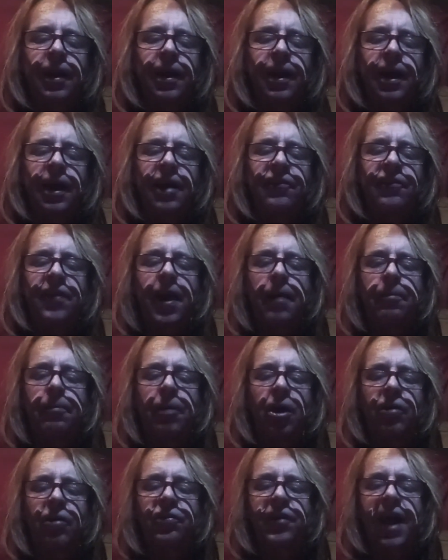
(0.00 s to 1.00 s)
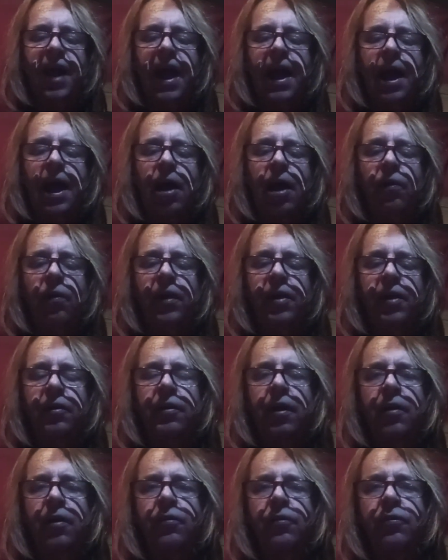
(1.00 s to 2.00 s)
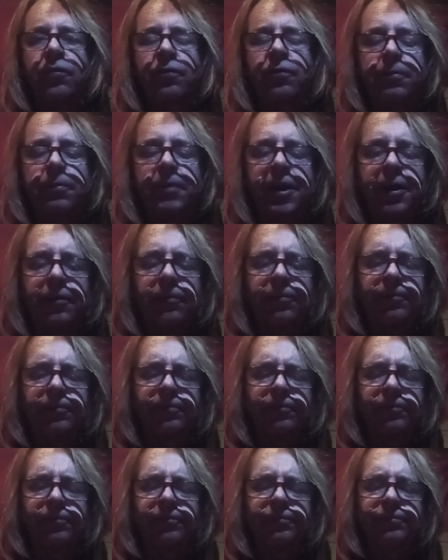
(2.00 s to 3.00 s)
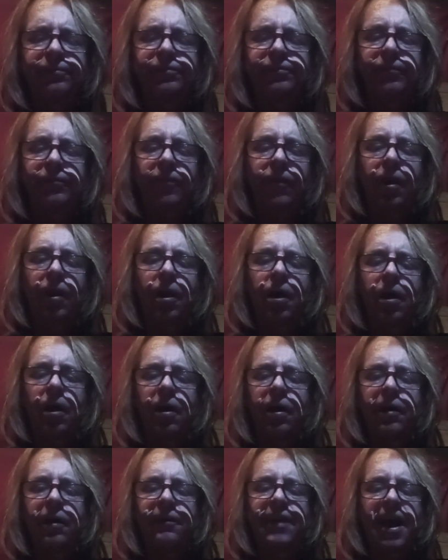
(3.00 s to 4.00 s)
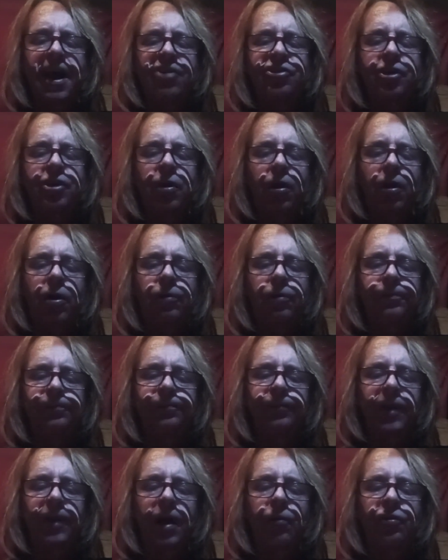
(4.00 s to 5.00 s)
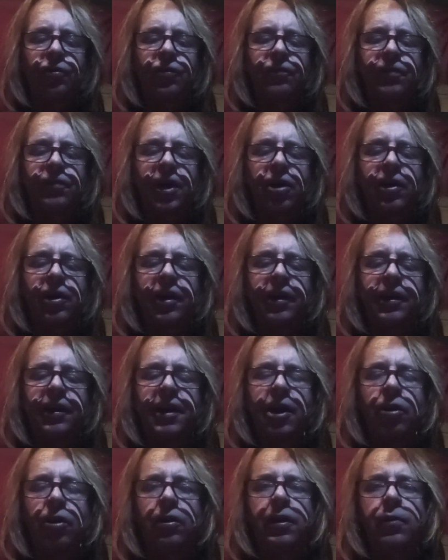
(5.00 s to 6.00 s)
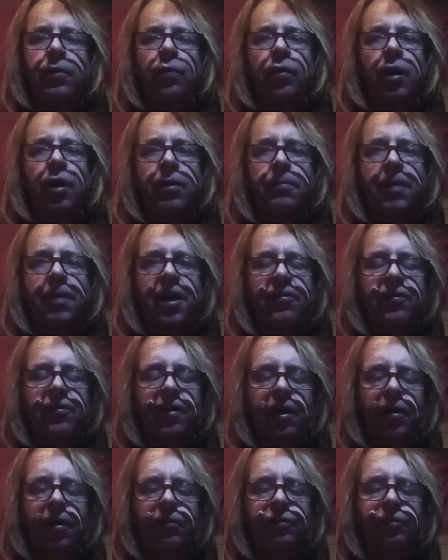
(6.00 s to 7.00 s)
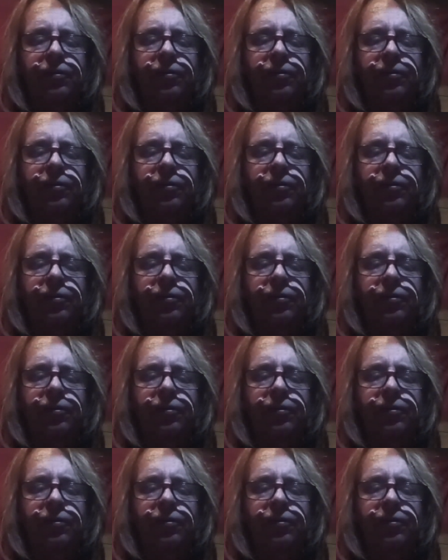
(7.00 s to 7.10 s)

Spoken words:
It's that monk's cowl that does for me. Dash it all, I was very nearly one myself.